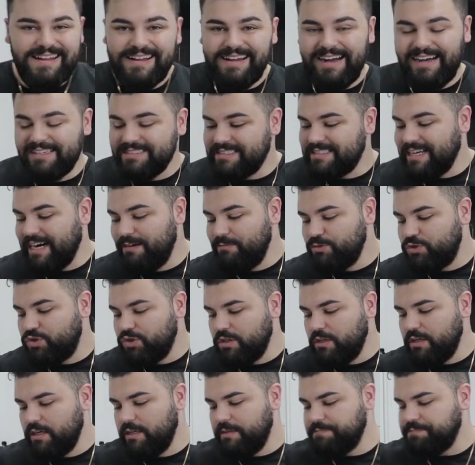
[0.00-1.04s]
has come
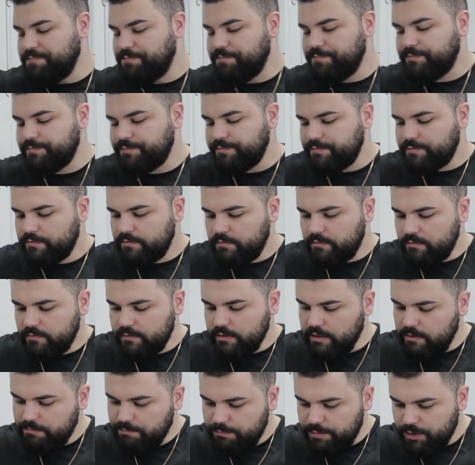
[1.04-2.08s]
to a
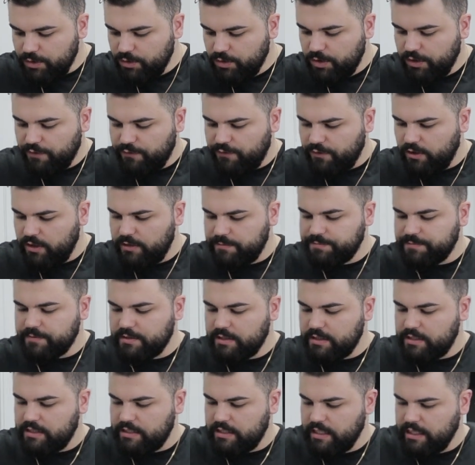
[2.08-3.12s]
beautiful,
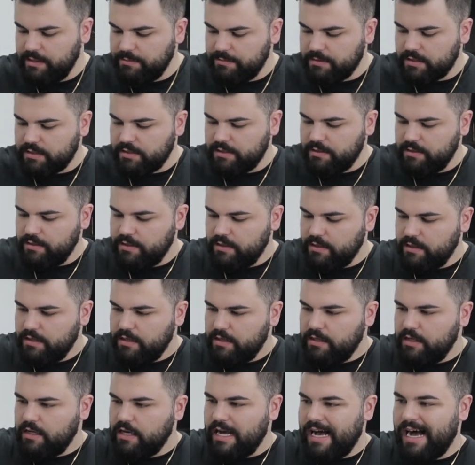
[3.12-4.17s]
seems
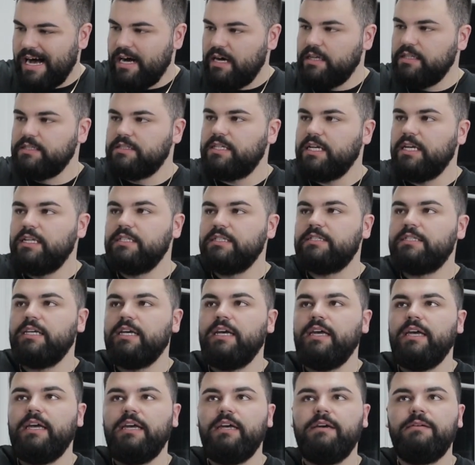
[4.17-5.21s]
al
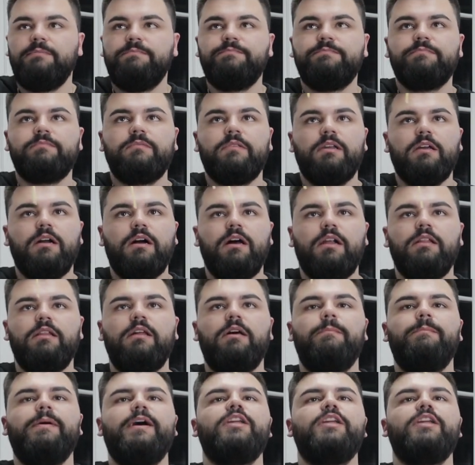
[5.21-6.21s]
dente, got a little